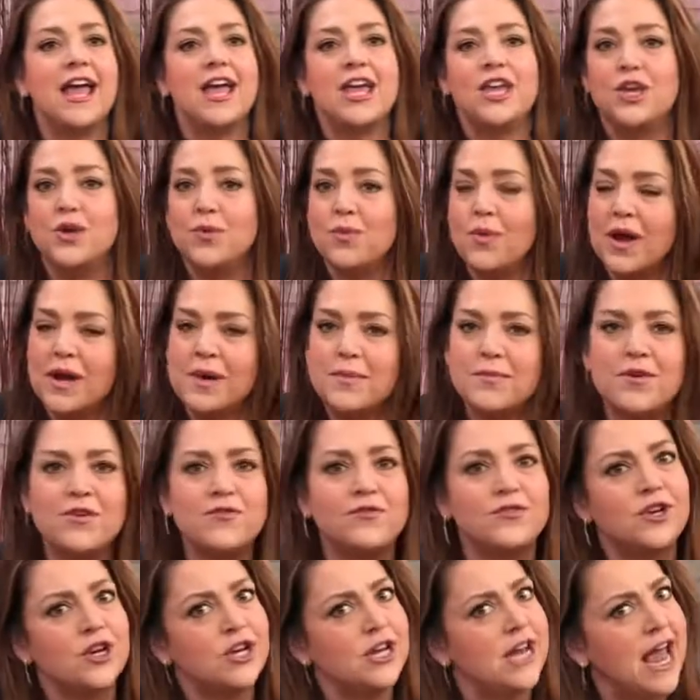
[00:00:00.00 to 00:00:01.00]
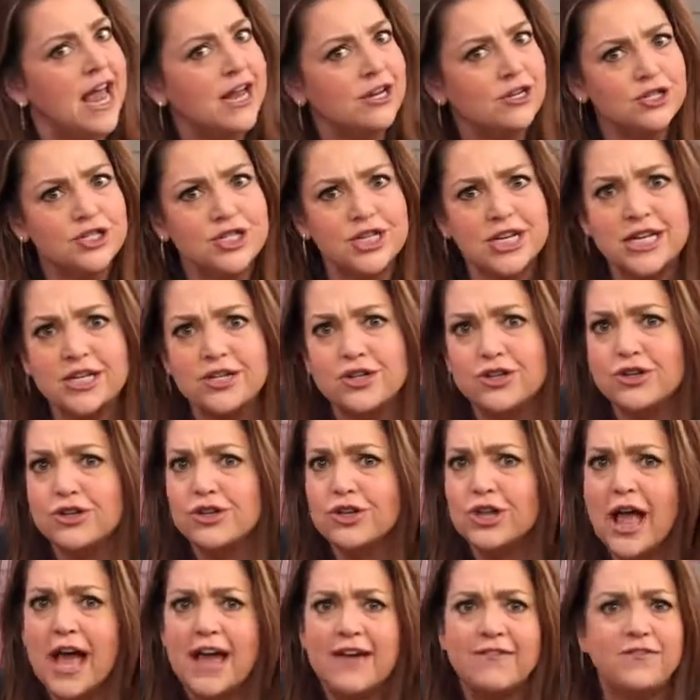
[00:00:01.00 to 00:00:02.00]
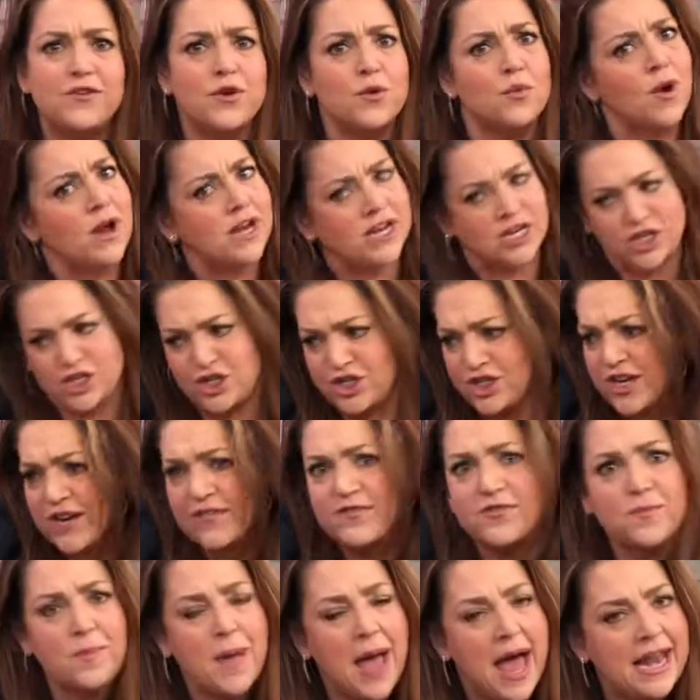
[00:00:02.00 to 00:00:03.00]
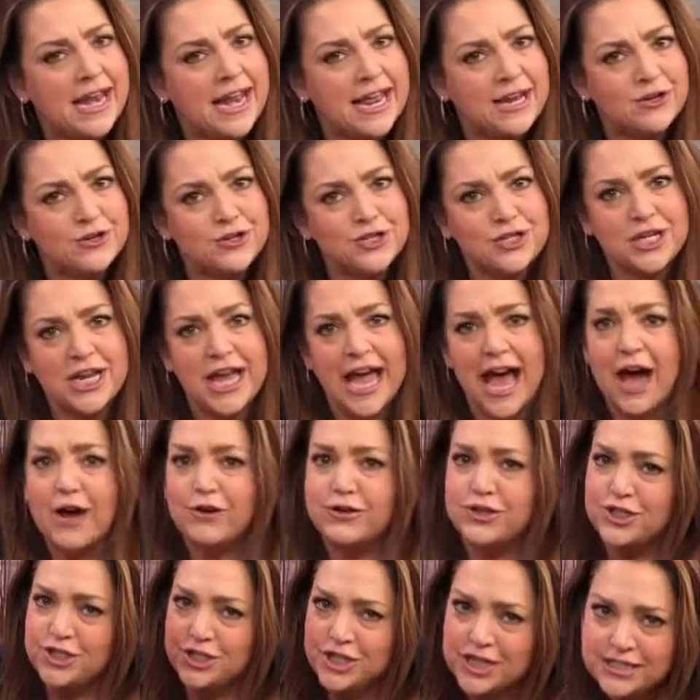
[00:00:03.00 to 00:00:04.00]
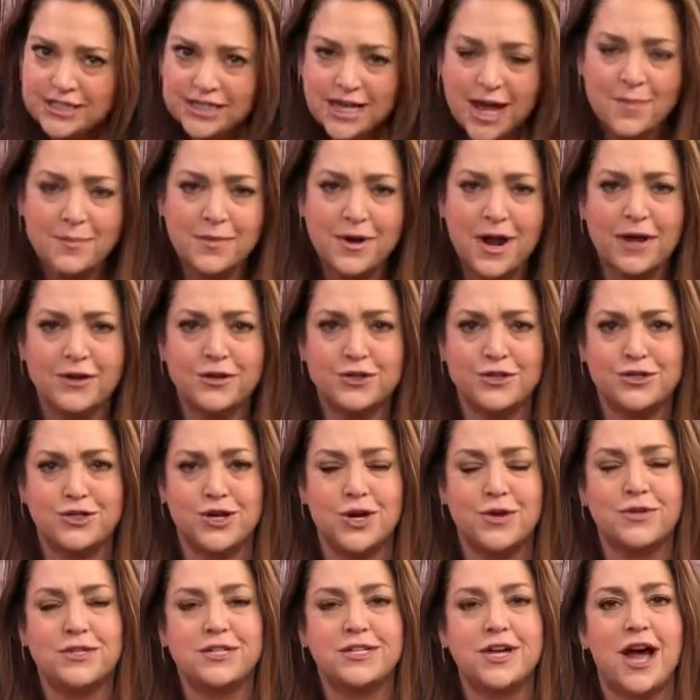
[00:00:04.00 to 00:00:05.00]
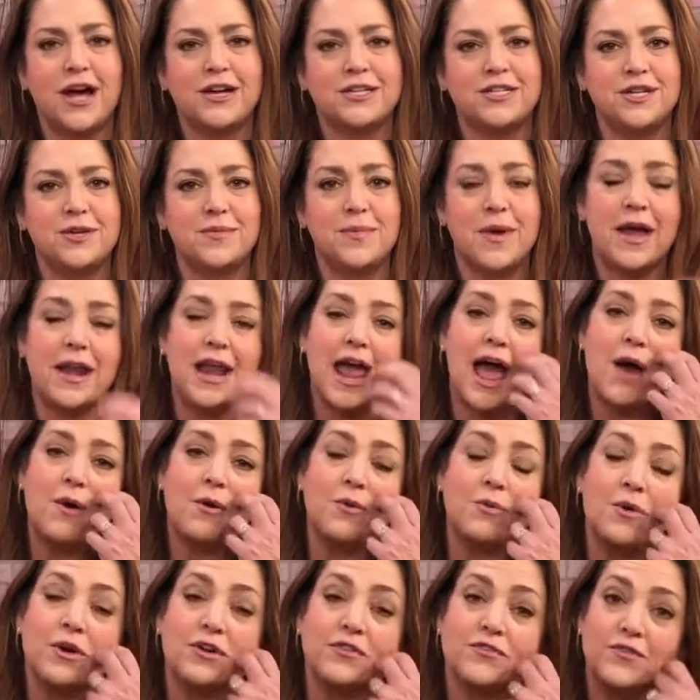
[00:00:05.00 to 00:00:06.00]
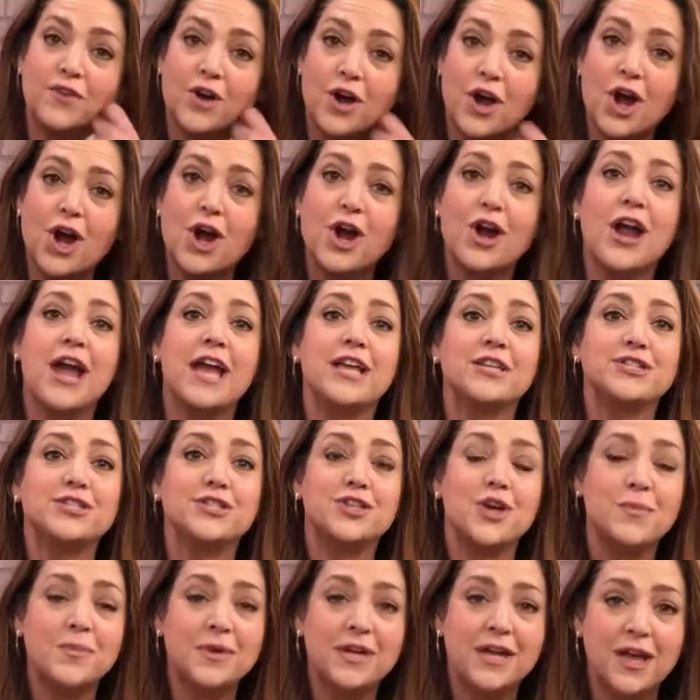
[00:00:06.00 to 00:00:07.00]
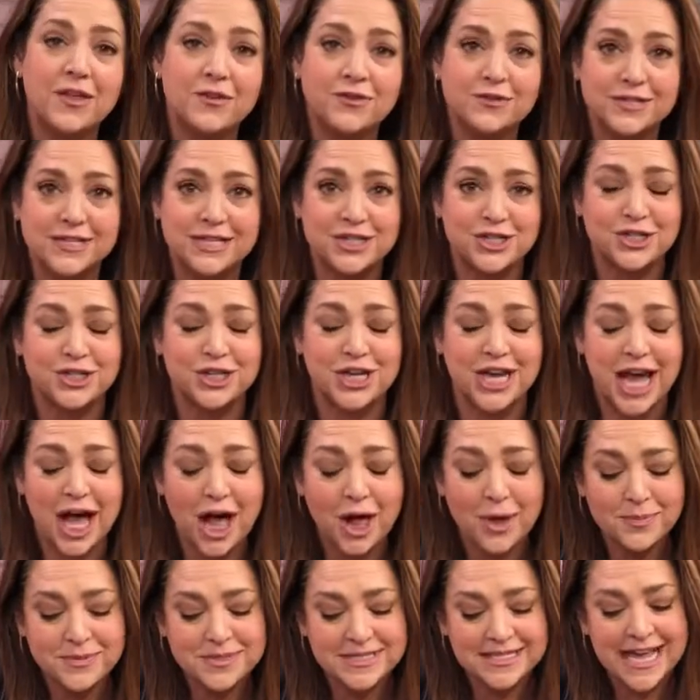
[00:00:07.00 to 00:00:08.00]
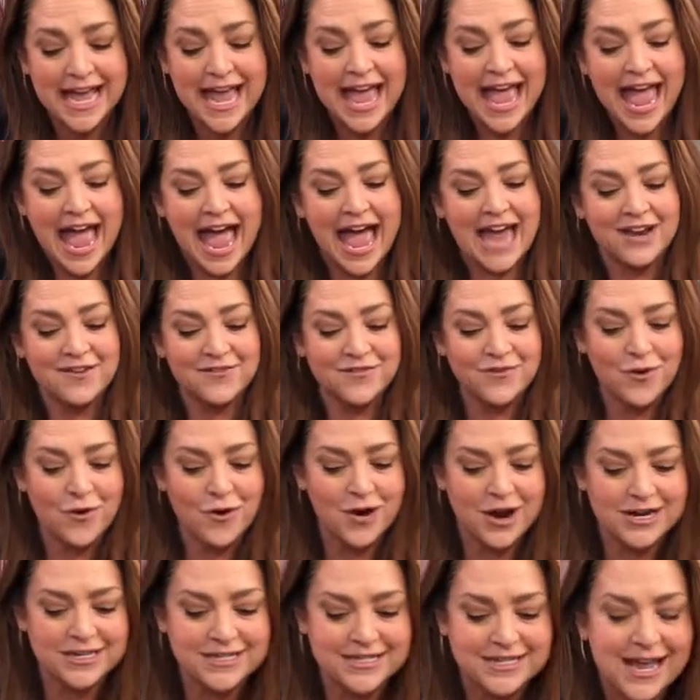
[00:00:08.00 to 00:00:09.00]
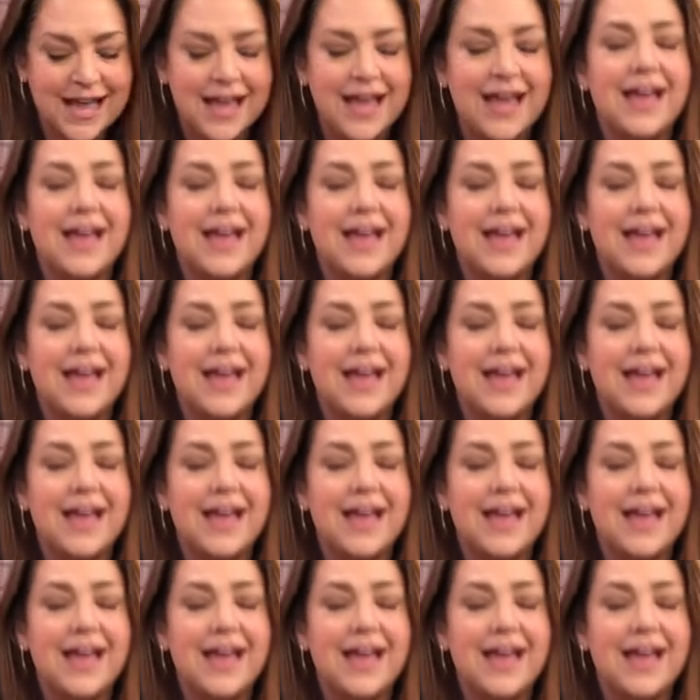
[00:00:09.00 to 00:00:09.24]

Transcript: You want to move good energy into your life? You want to shift bad energy out? She's coming on the show to talk to you about how it worked for her and so many others that she helps. And of course,